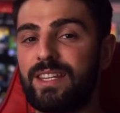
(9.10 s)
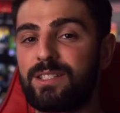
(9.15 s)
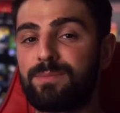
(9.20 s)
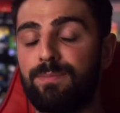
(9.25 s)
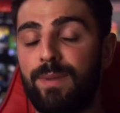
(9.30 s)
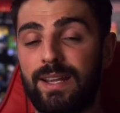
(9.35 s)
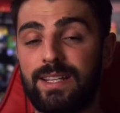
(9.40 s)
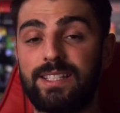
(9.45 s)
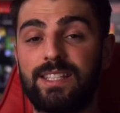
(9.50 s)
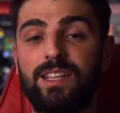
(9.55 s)
these
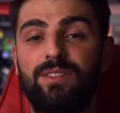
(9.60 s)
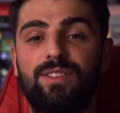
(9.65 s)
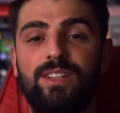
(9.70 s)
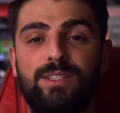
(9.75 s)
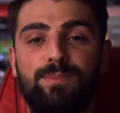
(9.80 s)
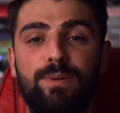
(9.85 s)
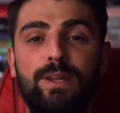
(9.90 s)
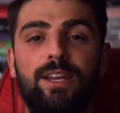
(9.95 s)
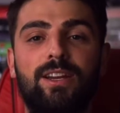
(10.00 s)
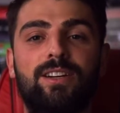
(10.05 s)
best T V
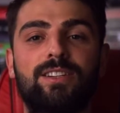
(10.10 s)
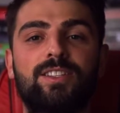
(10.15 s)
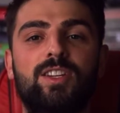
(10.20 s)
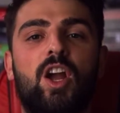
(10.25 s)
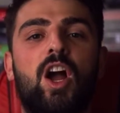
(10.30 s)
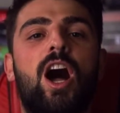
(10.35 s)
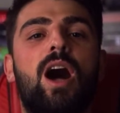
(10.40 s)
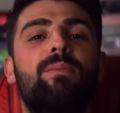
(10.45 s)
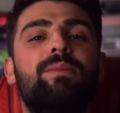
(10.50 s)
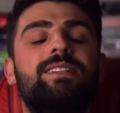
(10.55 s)
speakers,
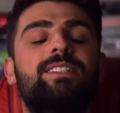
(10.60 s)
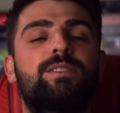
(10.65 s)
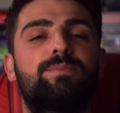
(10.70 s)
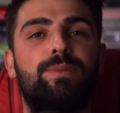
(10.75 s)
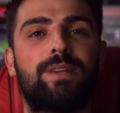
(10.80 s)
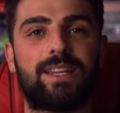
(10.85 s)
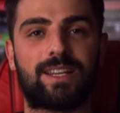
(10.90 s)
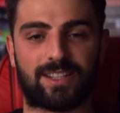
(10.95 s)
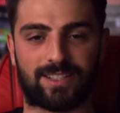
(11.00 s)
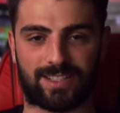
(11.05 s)
comment
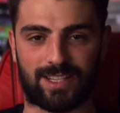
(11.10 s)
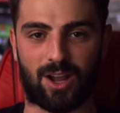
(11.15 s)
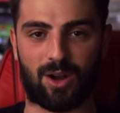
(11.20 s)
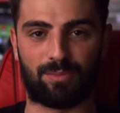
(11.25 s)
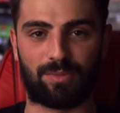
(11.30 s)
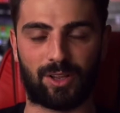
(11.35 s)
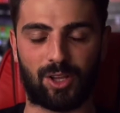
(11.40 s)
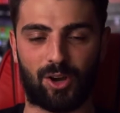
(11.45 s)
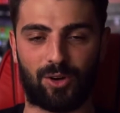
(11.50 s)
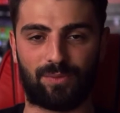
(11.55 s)
speakers
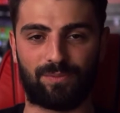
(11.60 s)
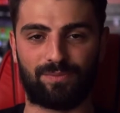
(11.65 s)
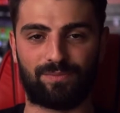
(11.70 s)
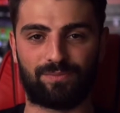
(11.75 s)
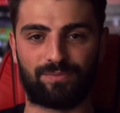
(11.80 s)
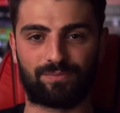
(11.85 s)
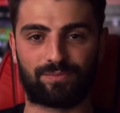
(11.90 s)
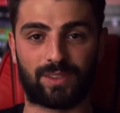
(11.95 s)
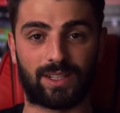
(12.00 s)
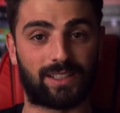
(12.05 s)
down below.
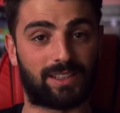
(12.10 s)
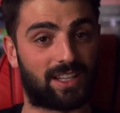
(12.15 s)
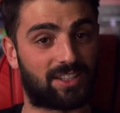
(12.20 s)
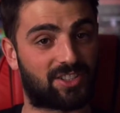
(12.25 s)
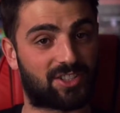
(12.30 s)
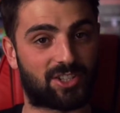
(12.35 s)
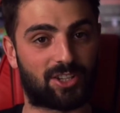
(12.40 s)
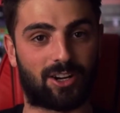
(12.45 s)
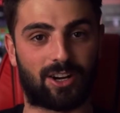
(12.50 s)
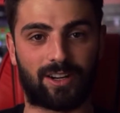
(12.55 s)

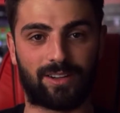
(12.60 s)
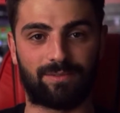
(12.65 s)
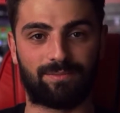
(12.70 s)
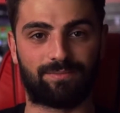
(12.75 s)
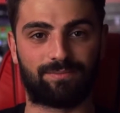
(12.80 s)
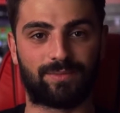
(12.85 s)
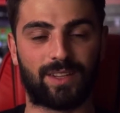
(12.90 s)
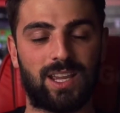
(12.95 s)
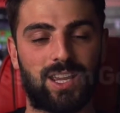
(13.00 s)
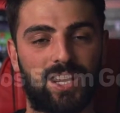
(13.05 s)
Let's start.
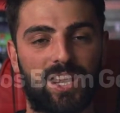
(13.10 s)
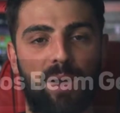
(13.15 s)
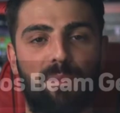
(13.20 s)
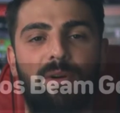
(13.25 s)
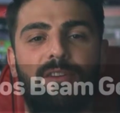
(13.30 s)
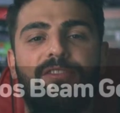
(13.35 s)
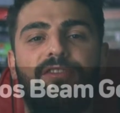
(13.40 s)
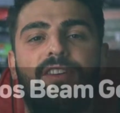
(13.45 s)
Number